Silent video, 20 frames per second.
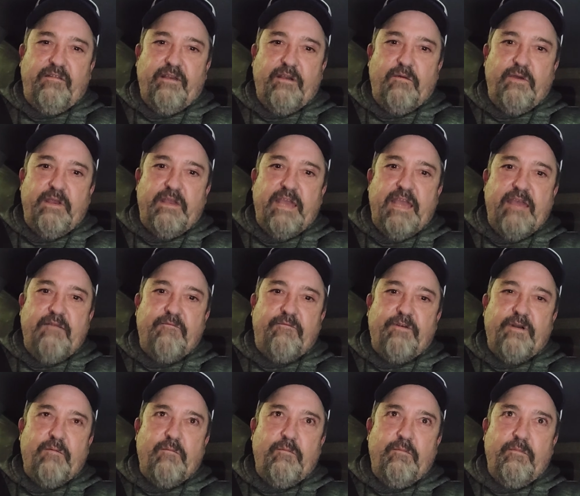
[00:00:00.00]
that we came
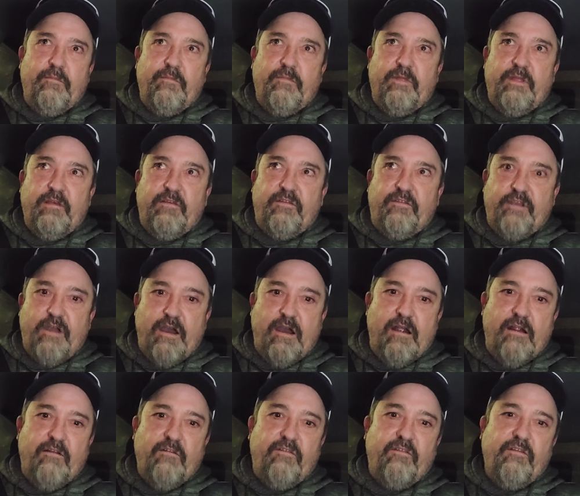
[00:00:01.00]
from the
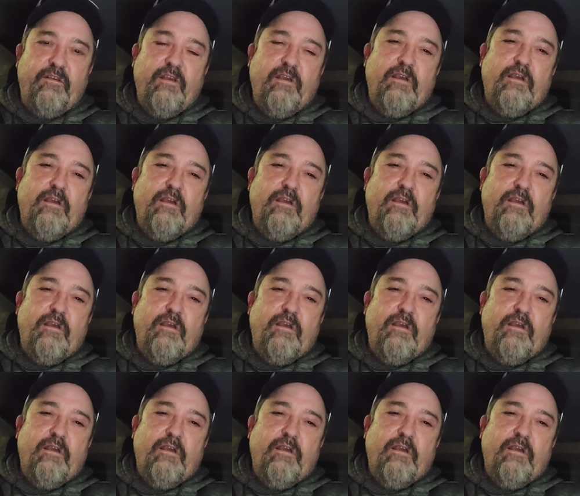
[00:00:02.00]
stars,